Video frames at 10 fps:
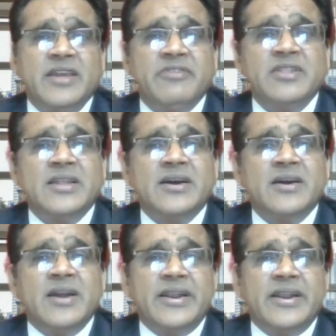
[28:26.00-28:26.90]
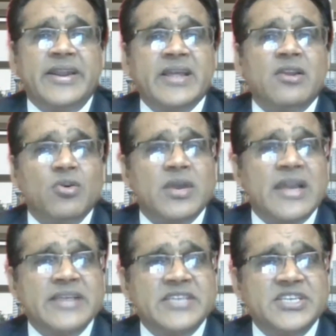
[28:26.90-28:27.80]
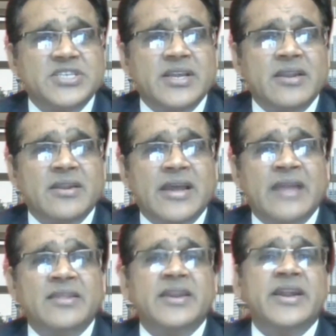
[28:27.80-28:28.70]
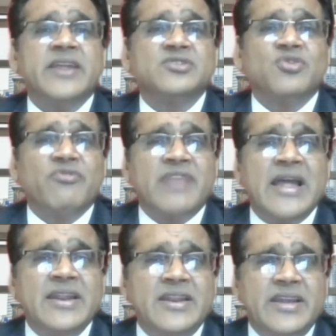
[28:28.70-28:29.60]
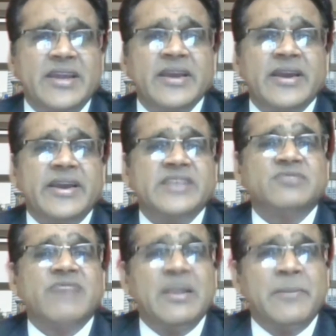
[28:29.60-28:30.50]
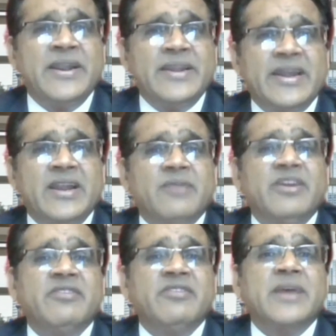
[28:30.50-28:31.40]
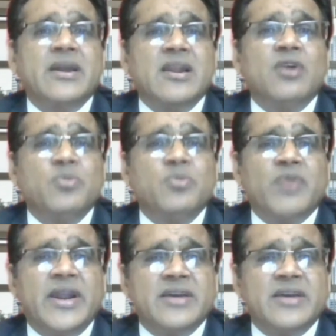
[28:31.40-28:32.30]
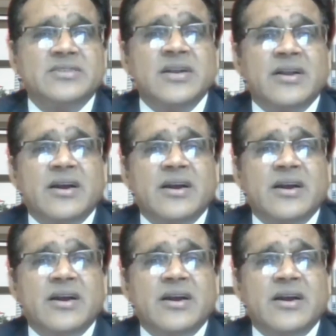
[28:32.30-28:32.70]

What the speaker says: even the data localization and the data sovereignty is well maintained even by cloud providers.